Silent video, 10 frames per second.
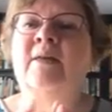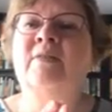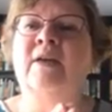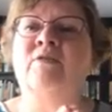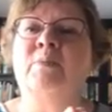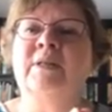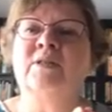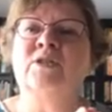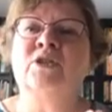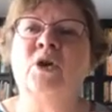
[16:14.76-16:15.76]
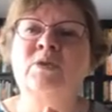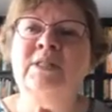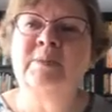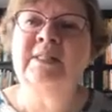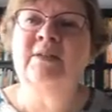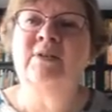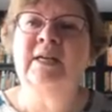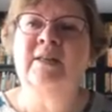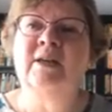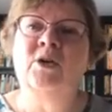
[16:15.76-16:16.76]
They've been so
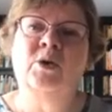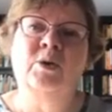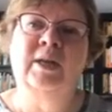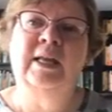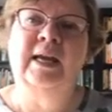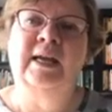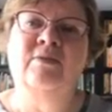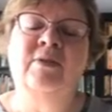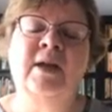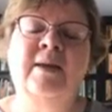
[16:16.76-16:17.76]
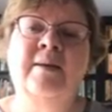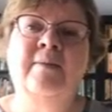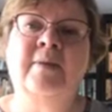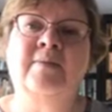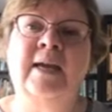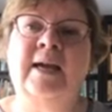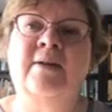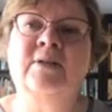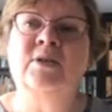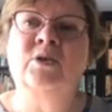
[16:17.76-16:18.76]
specific in their early life that they
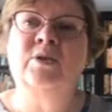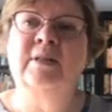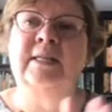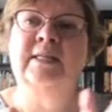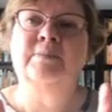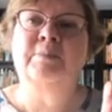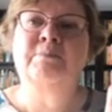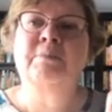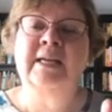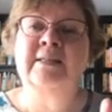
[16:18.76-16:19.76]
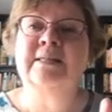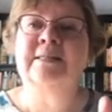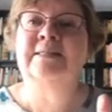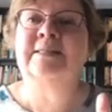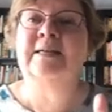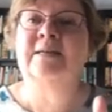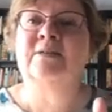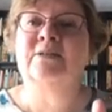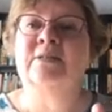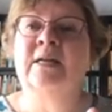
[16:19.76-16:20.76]
haven't learned these basic
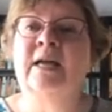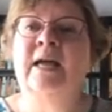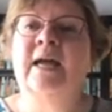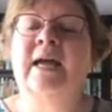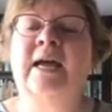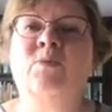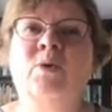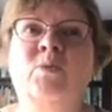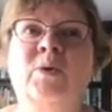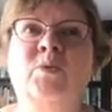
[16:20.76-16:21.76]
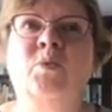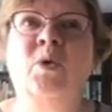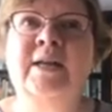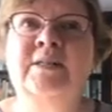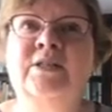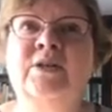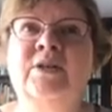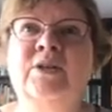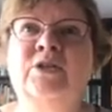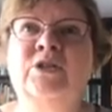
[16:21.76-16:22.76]
skills. And what we want
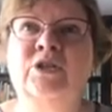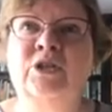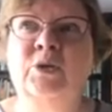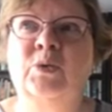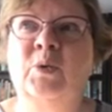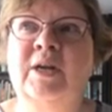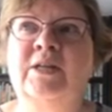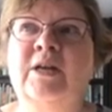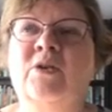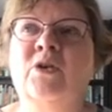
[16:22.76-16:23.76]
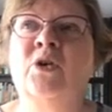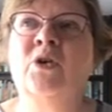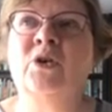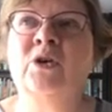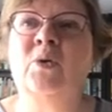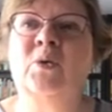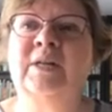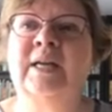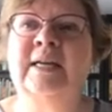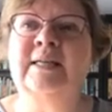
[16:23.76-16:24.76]
to do, what her
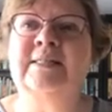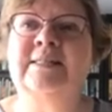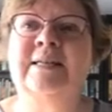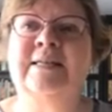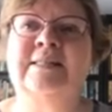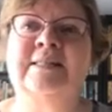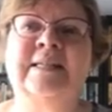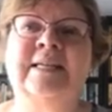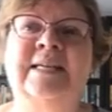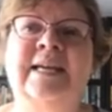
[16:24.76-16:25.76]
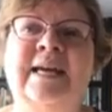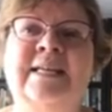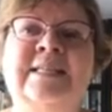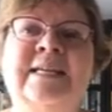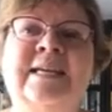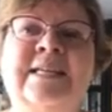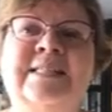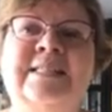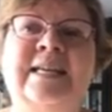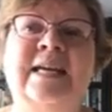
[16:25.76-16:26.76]
goal is to get
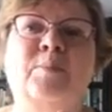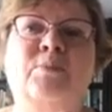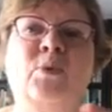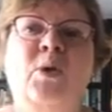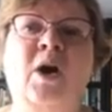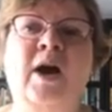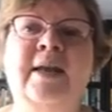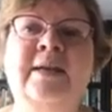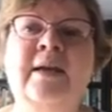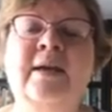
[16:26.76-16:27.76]
kids to get a broad